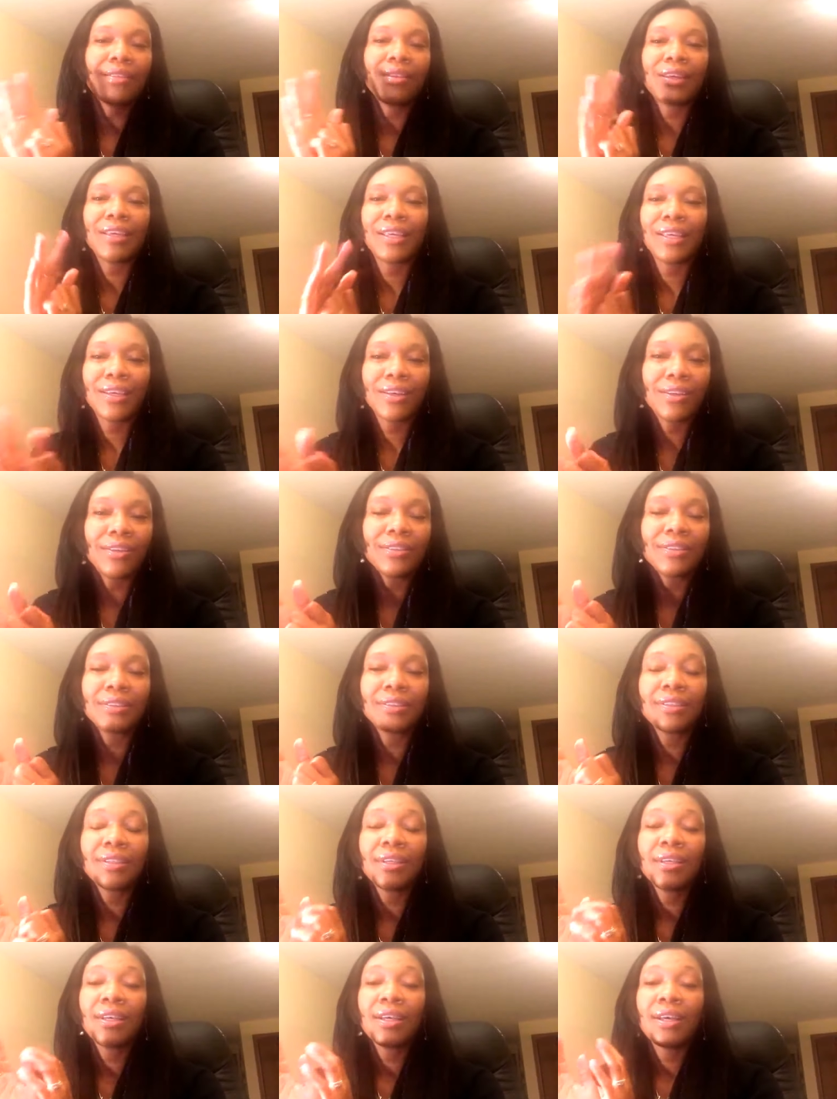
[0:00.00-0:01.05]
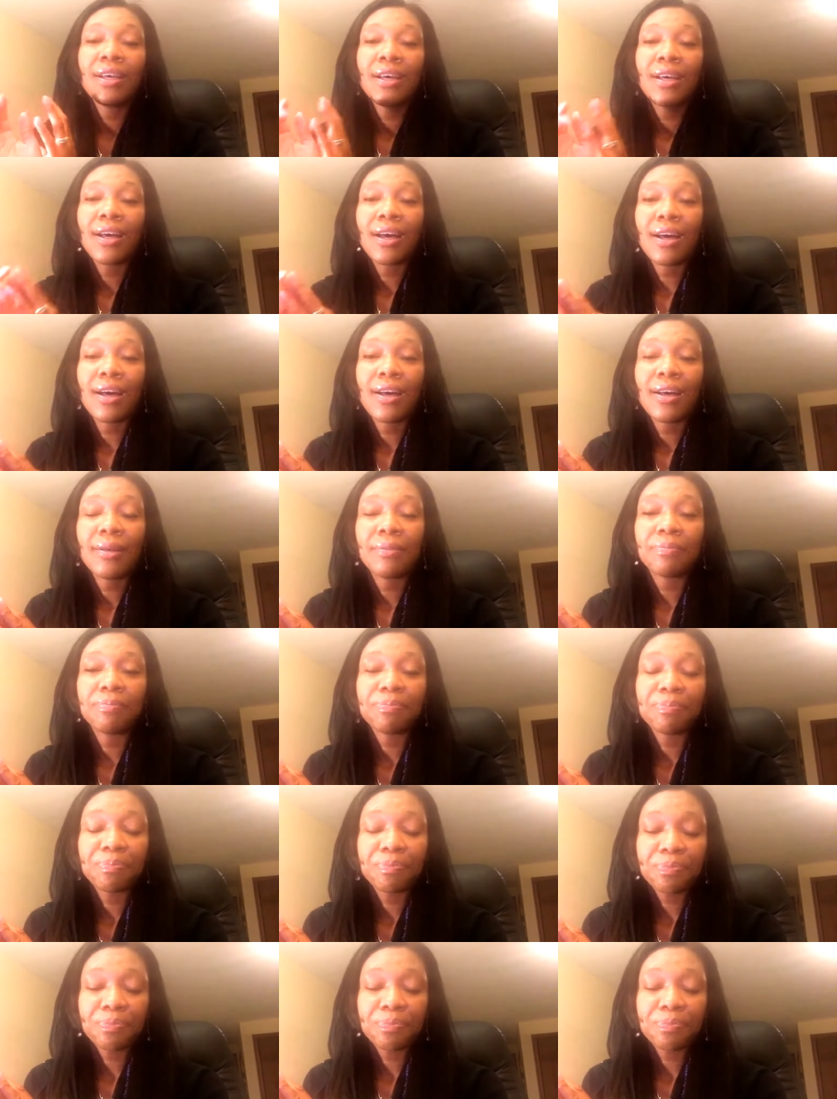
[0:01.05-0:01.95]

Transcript: the guilt. Um,